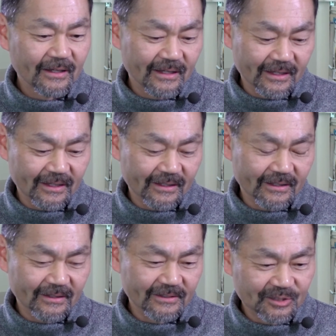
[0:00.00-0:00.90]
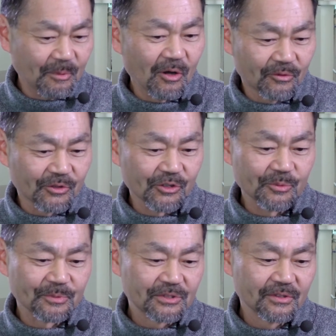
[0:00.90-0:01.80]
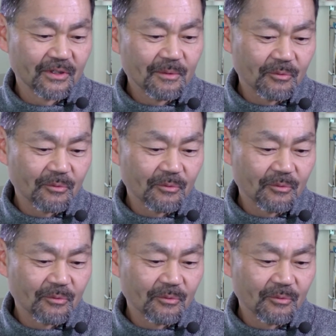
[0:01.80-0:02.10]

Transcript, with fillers: and in small groups